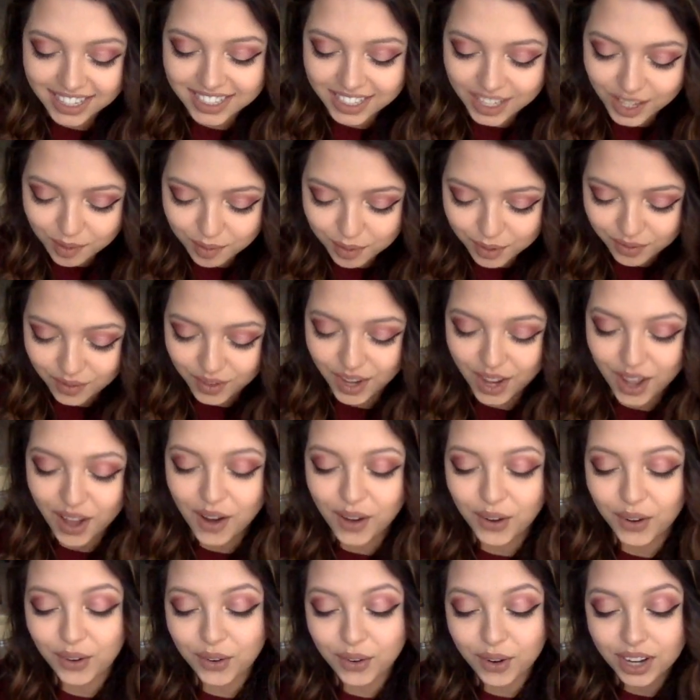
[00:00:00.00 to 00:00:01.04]
tips
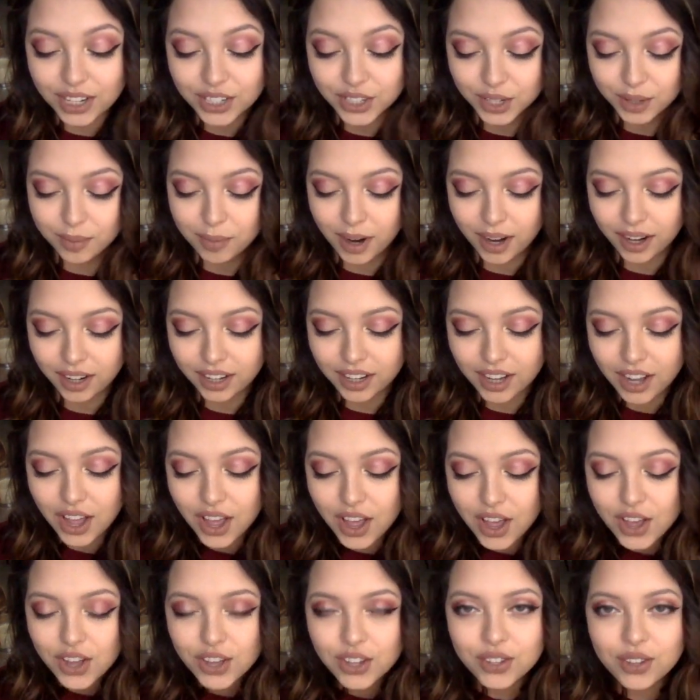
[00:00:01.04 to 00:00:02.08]
video, question mark.
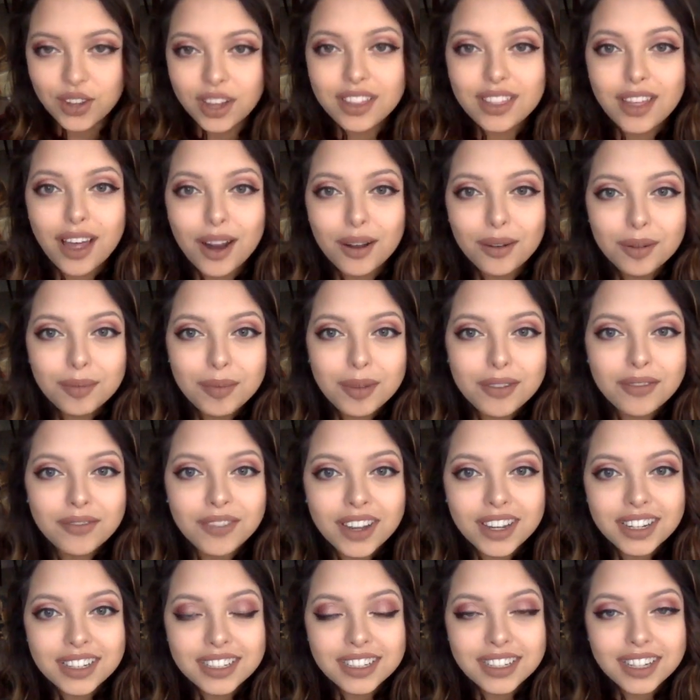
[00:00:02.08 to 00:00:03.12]
So I thought it would be
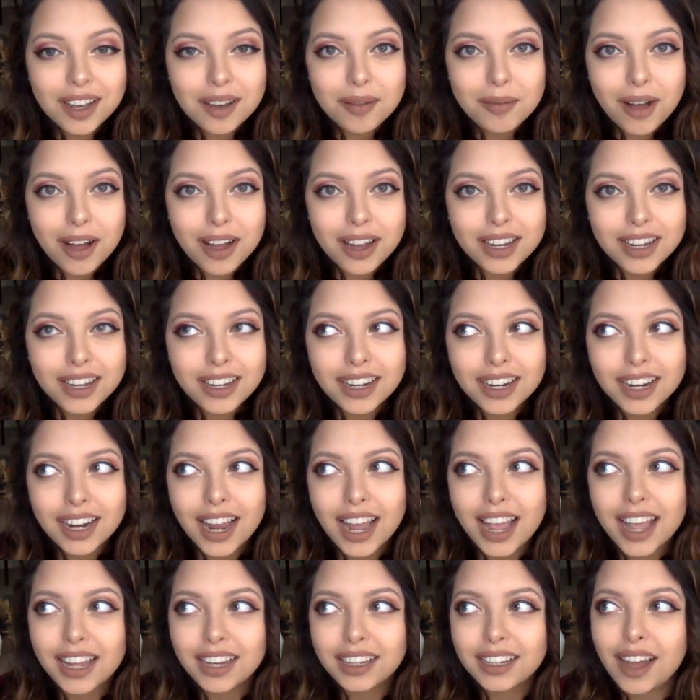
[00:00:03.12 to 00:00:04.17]
fun to come on here
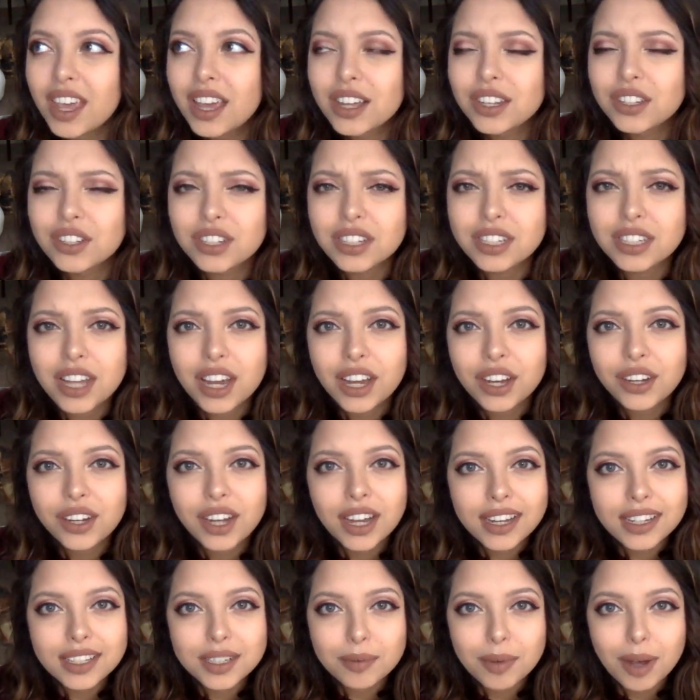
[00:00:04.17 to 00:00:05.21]
and just tell you
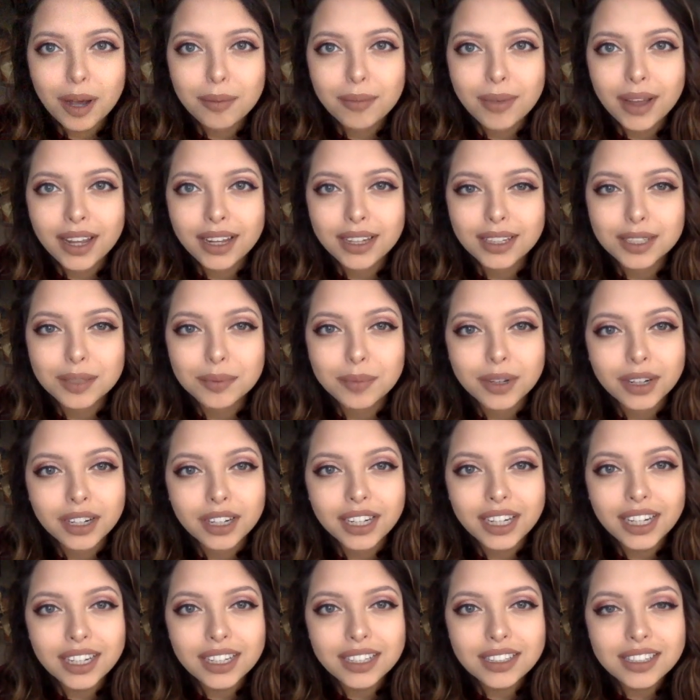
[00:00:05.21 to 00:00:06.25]
guys about my
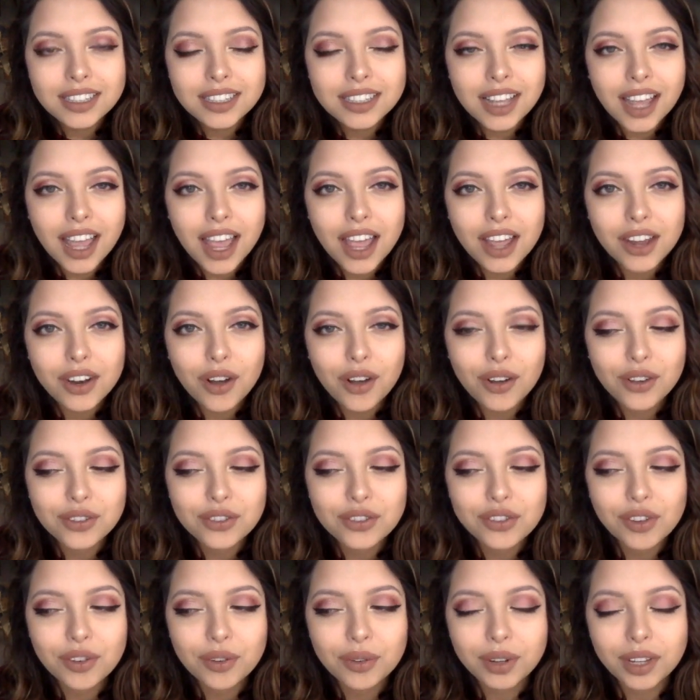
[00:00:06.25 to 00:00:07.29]
experience and
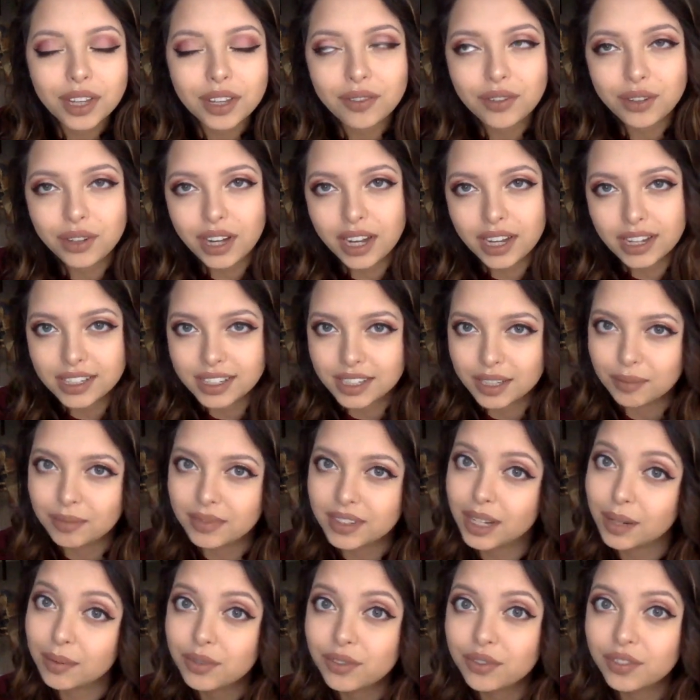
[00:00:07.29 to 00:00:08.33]
also give you guys some
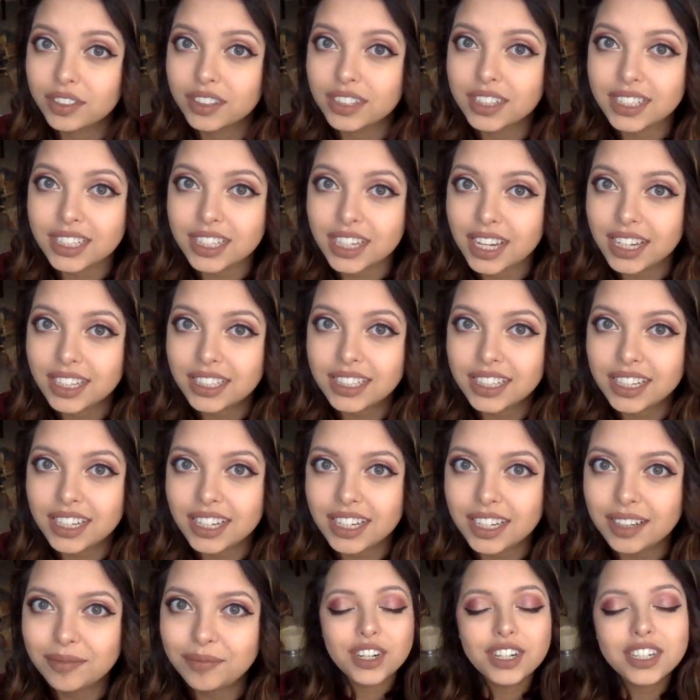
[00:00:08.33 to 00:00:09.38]
tips for the
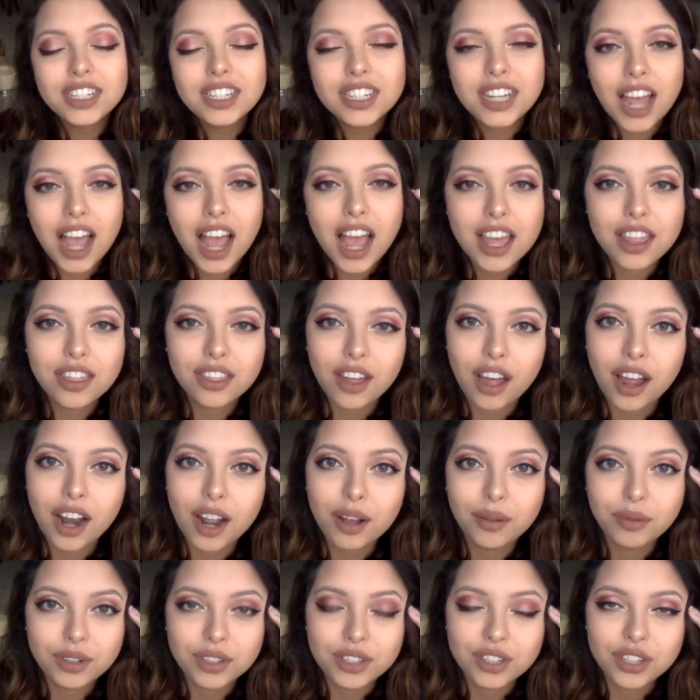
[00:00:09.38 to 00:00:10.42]
DAT. First, I thought
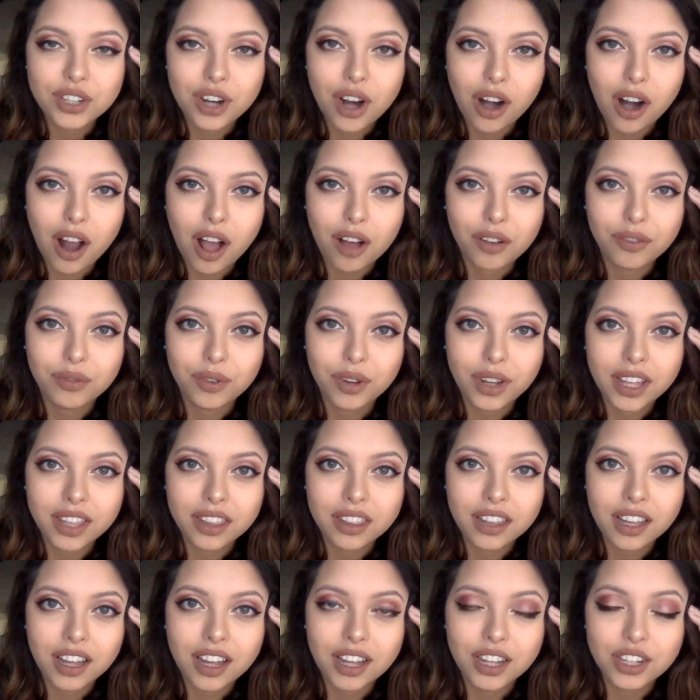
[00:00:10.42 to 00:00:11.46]
I would start off with
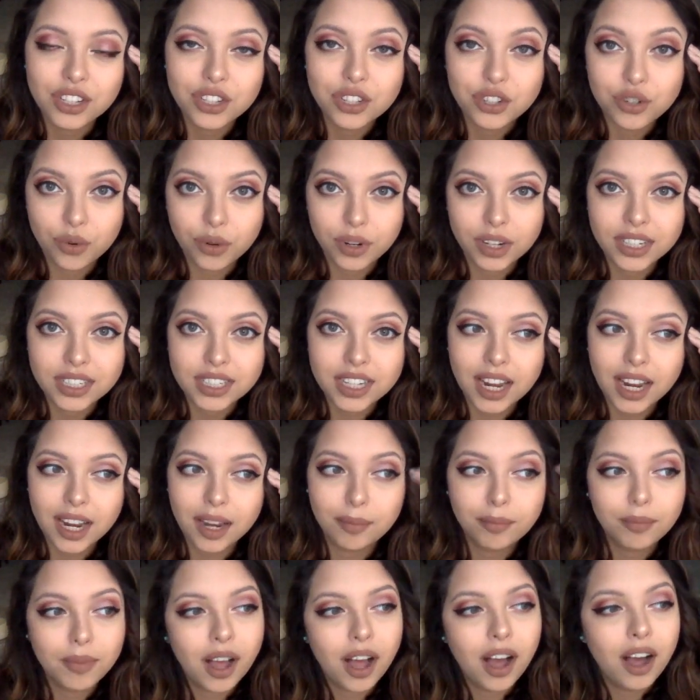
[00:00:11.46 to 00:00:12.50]
a story
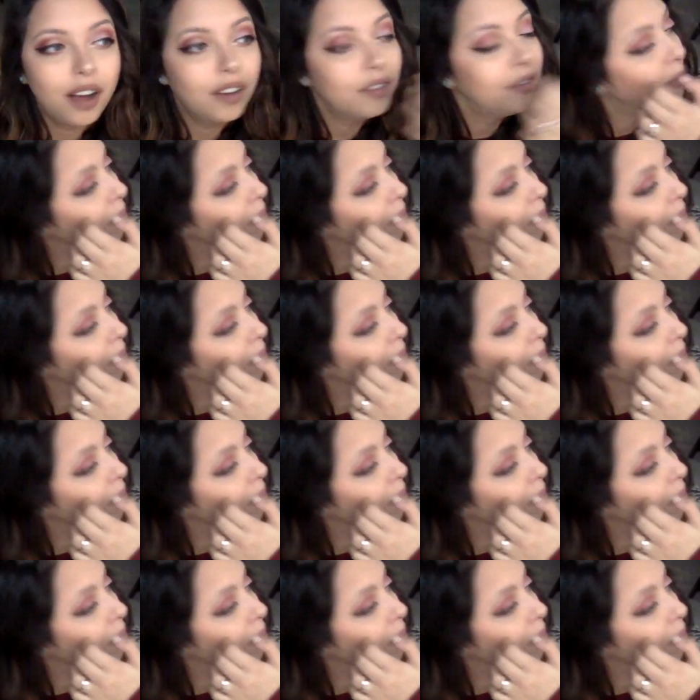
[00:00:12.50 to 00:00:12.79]
time of